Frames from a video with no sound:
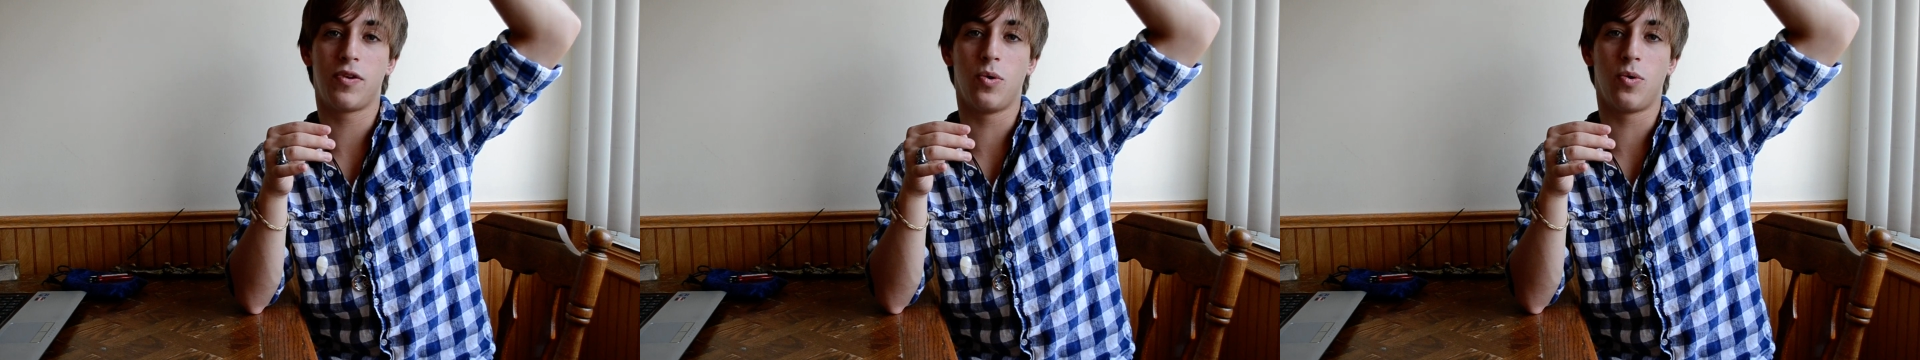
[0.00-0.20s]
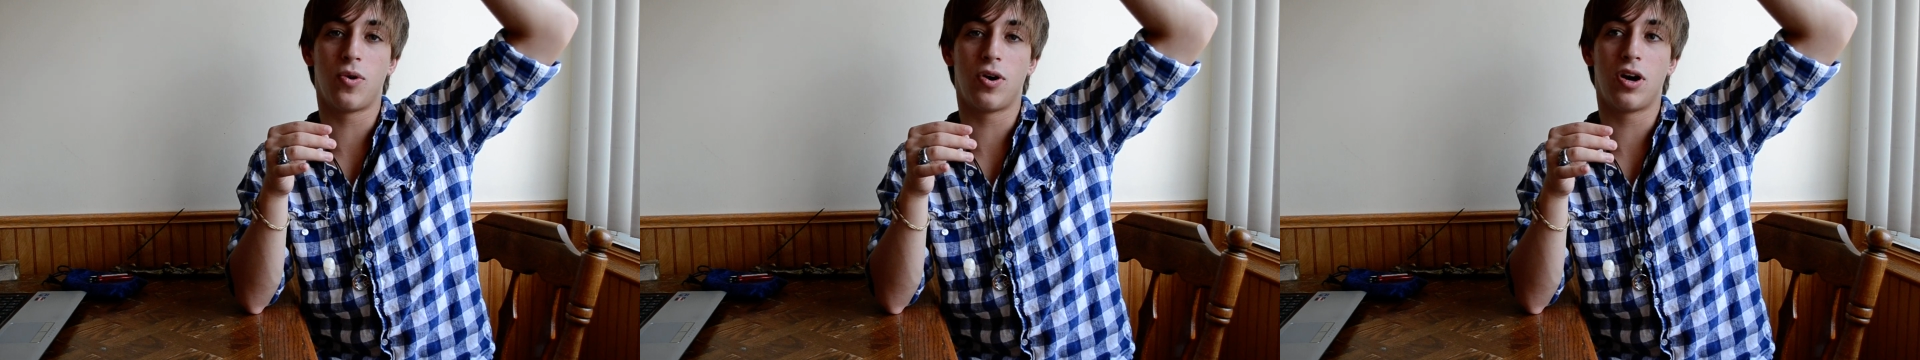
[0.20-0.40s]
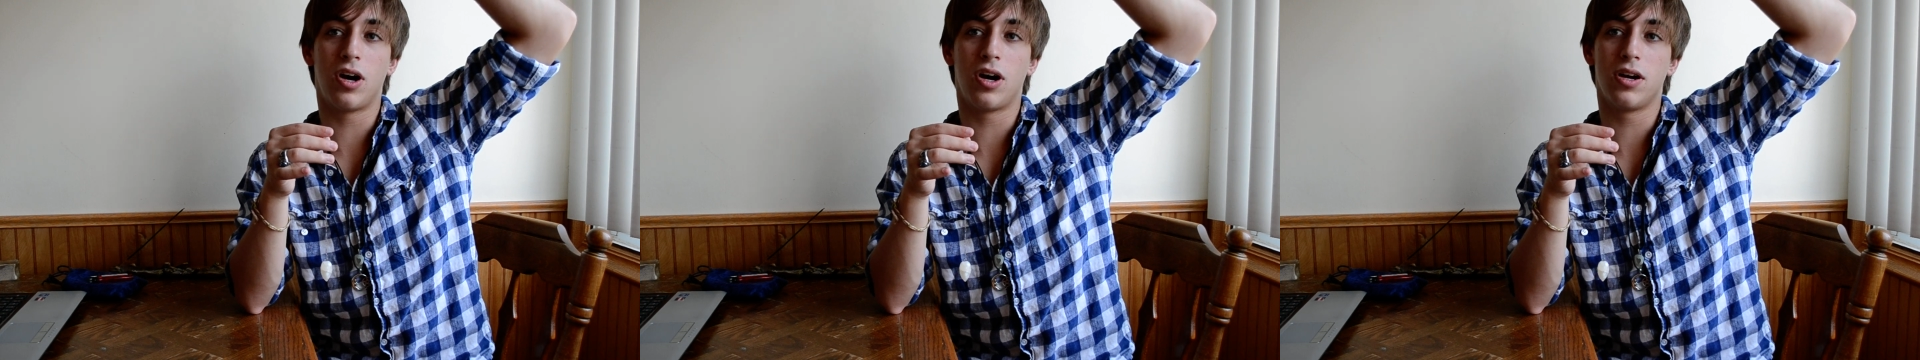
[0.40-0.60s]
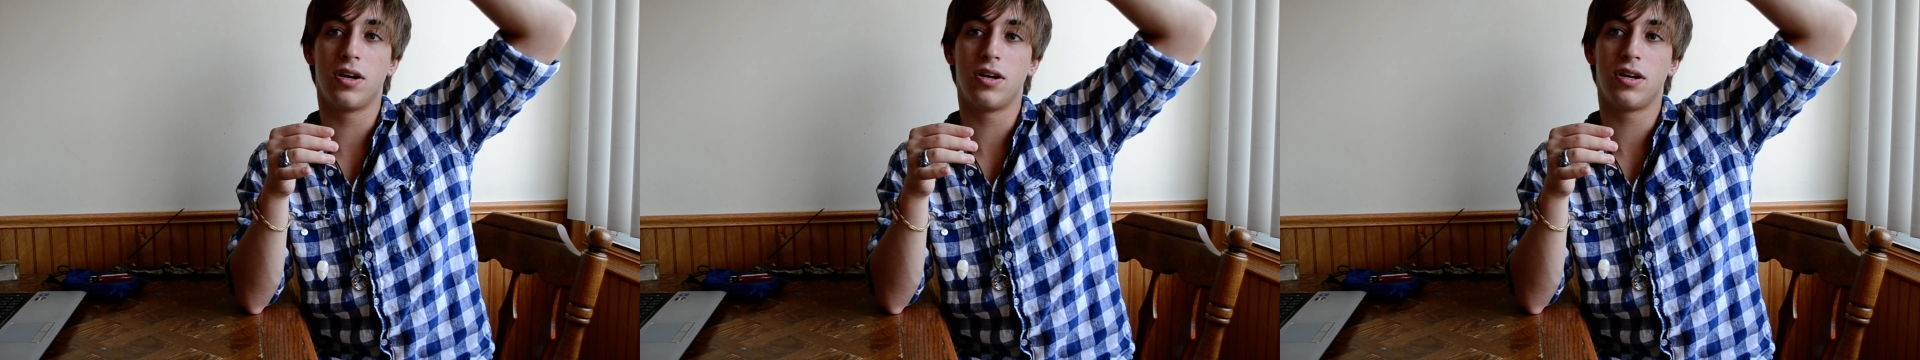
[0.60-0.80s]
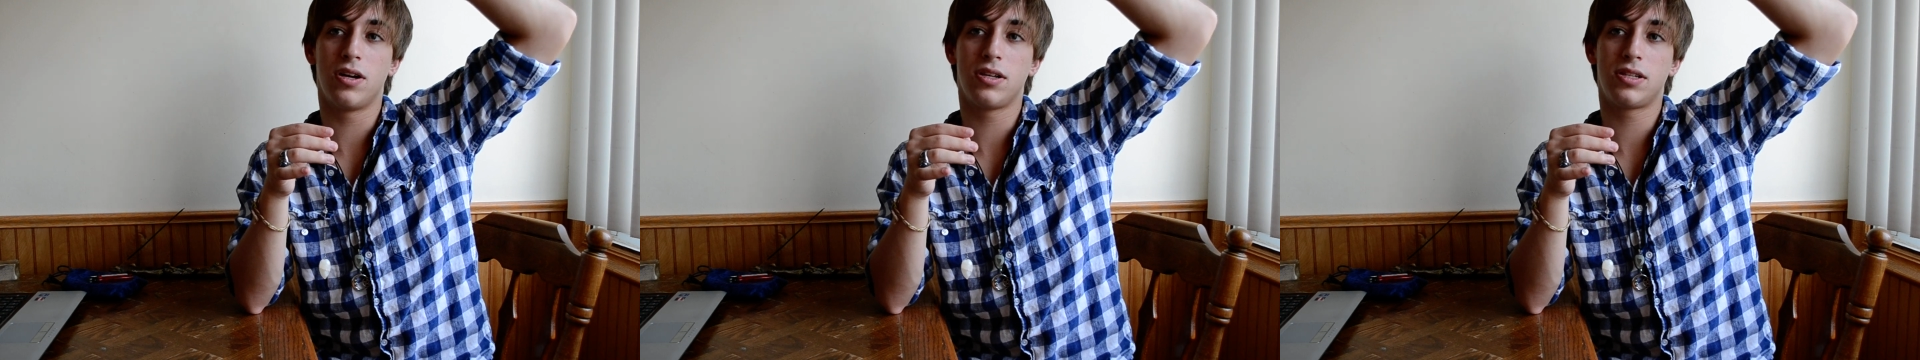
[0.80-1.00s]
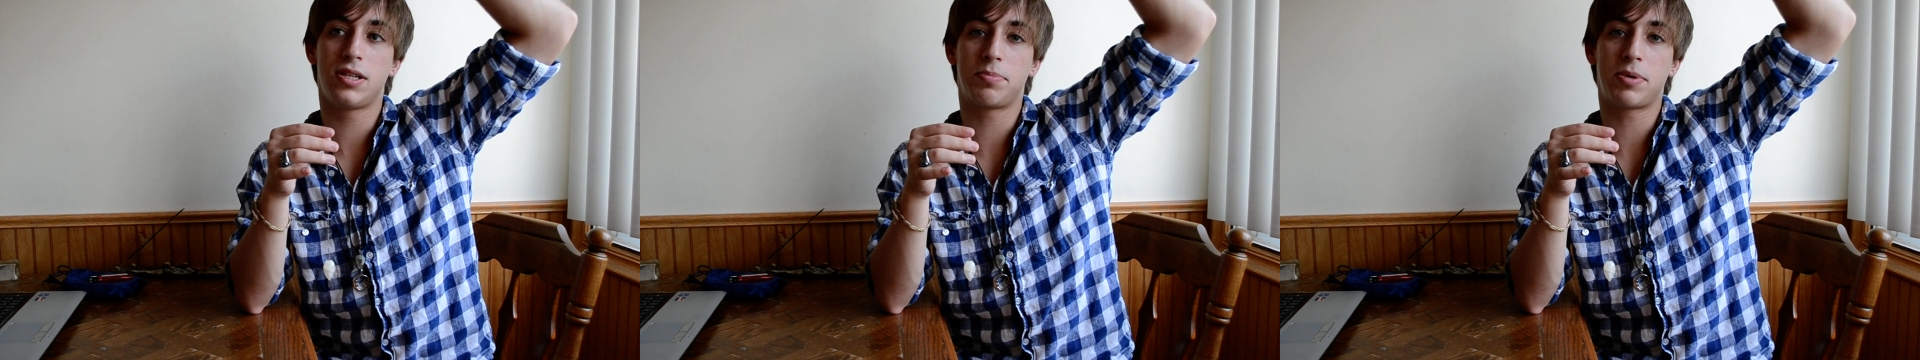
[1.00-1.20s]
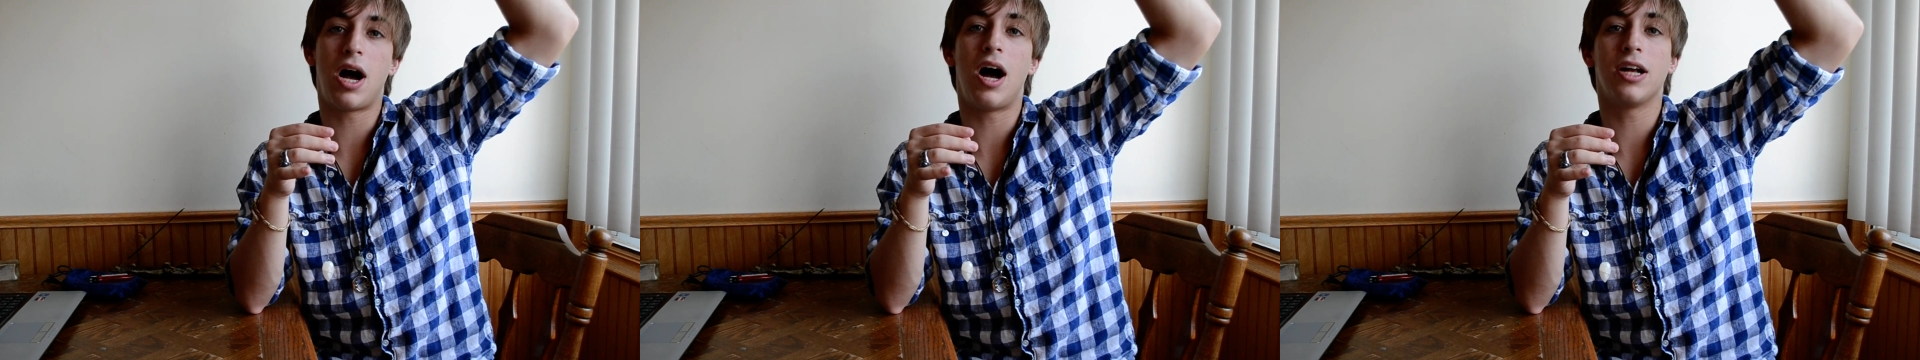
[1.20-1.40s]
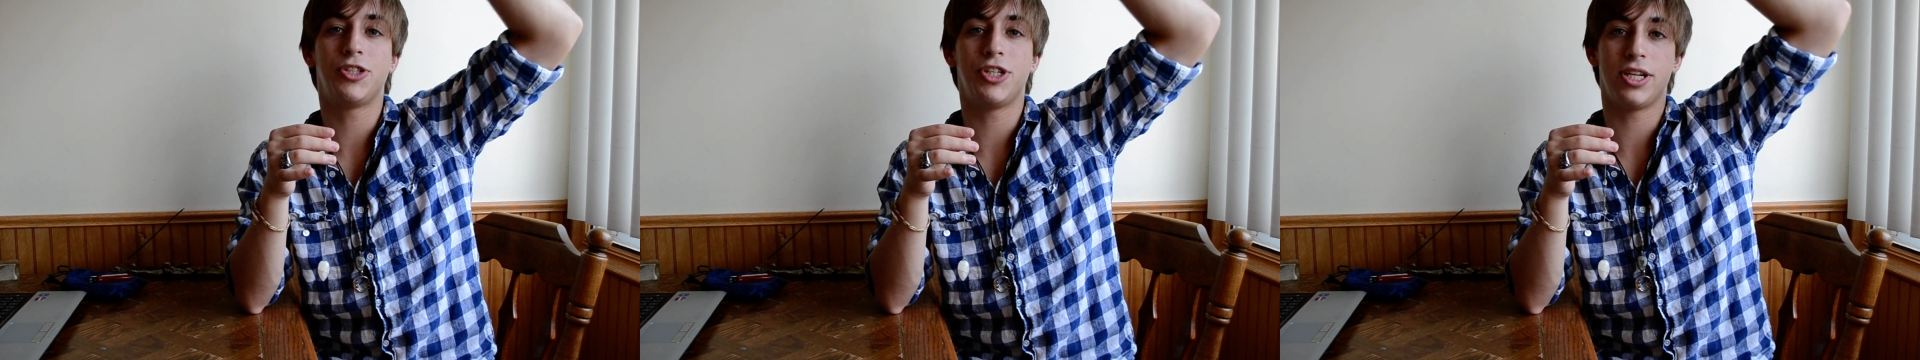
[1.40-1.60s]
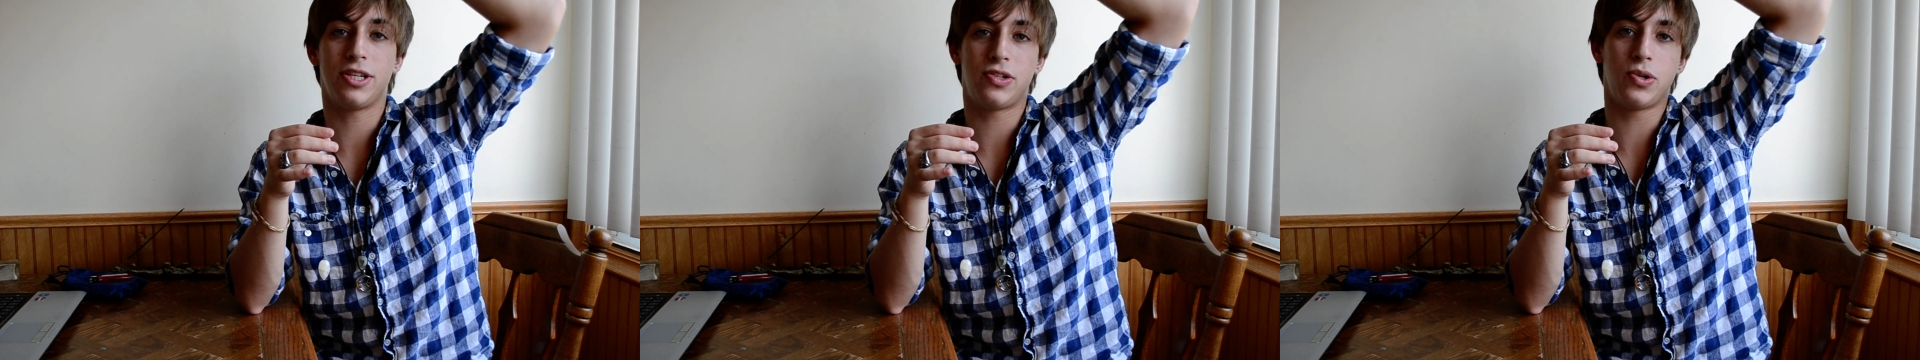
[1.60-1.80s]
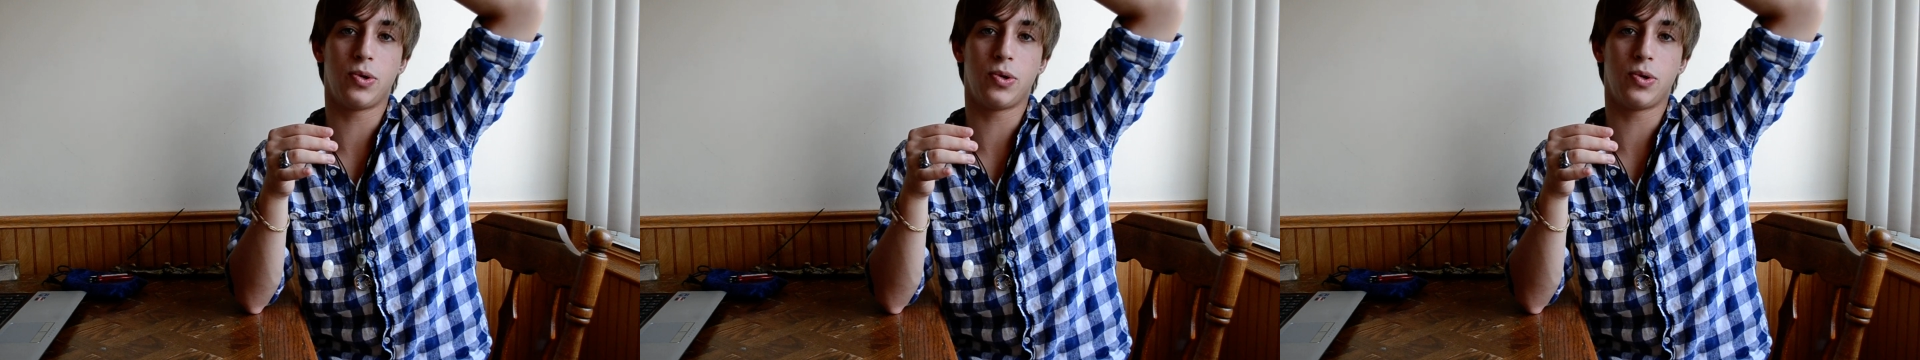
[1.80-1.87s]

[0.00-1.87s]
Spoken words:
your subconscious,